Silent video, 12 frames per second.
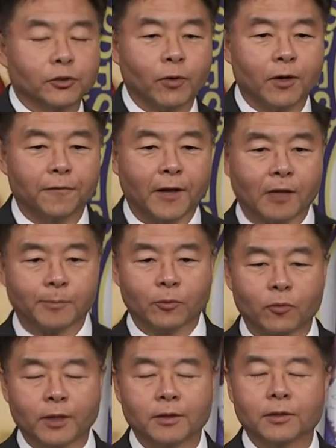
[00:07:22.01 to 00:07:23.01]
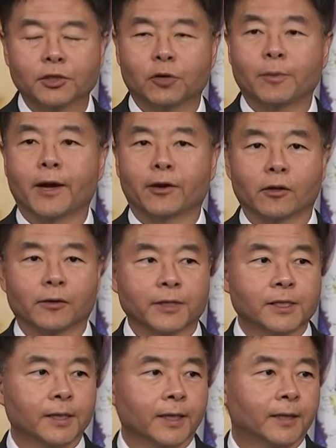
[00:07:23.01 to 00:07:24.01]
I just want to follow up on what Chairman
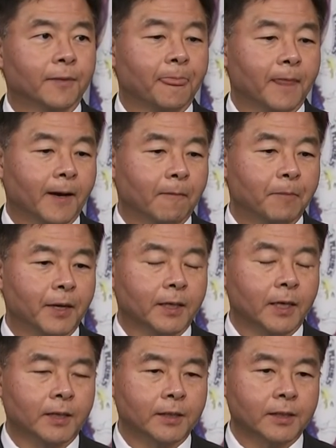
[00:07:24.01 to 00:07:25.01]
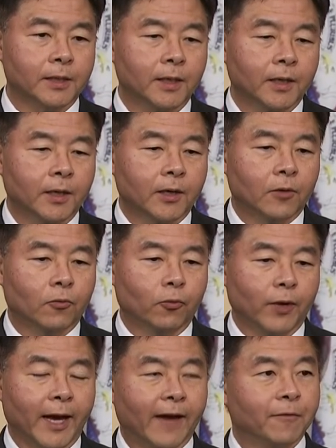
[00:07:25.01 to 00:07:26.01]
Aguilar said. Because
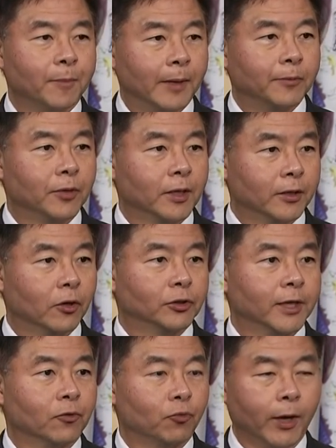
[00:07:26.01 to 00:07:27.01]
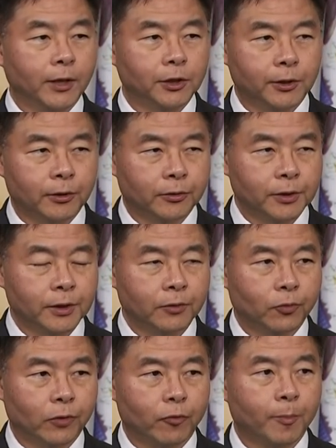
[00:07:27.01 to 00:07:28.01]
we haven't been able to negotiate ratios
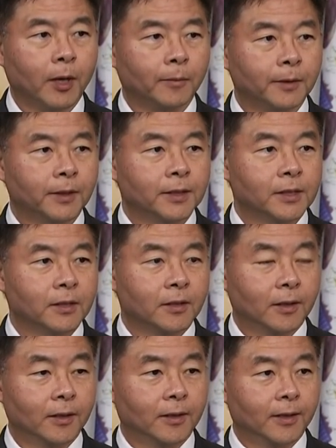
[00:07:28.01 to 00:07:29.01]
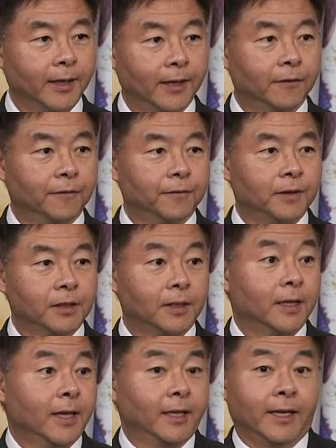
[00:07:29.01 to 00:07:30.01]
with the Republicans, that they've
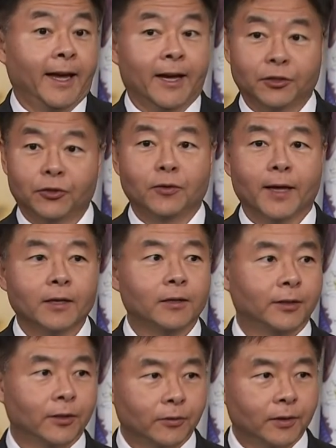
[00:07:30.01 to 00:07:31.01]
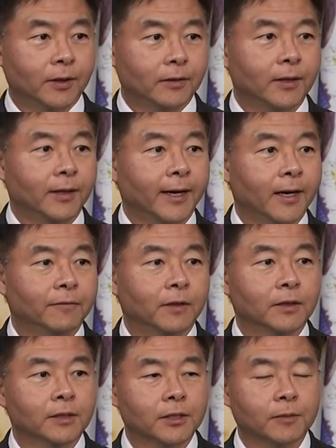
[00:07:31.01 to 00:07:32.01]
said they can't do that until they have
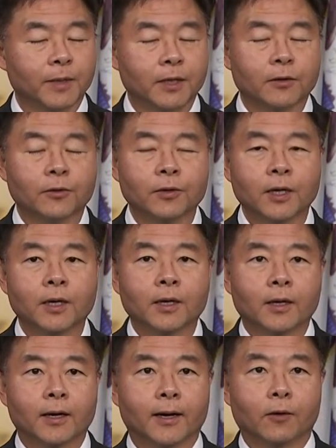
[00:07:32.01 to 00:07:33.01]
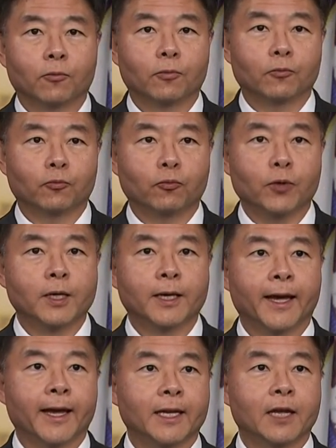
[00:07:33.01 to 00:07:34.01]
a speaker, we
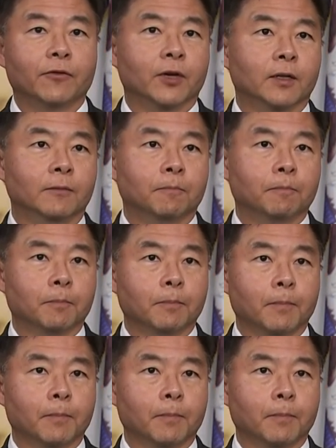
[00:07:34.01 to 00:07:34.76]
can't even